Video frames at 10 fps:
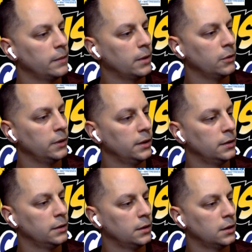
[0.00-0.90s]
This came out
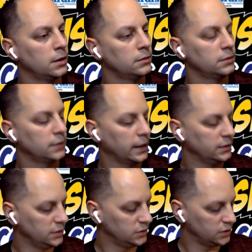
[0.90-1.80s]
in
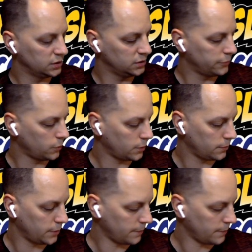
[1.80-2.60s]
1964.